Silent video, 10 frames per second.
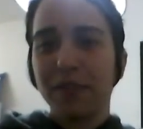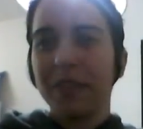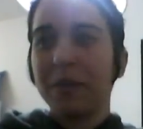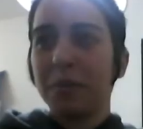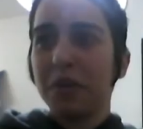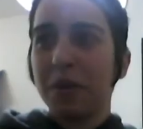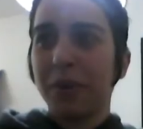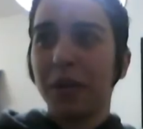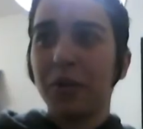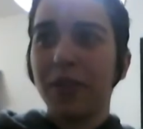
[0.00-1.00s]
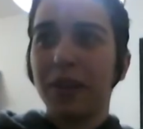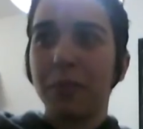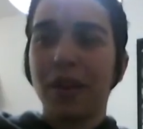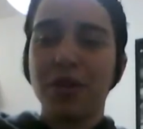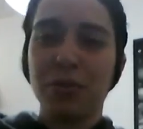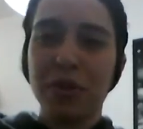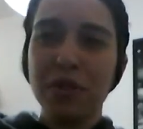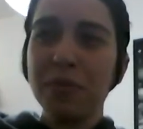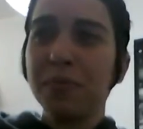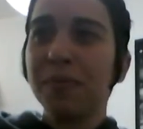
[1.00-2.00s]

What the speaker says: for letting me share my newfound obsession with you.